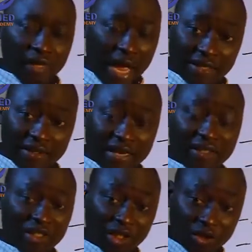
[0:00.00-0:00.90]
I
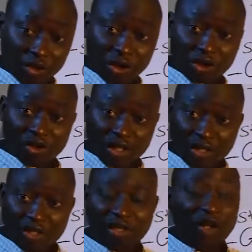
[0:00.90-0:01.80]
said the introduction
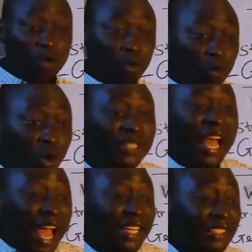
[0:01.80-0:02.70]
is what
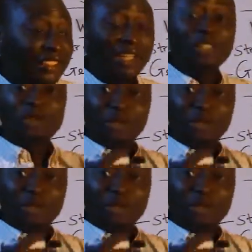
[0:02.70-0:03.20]
I intend to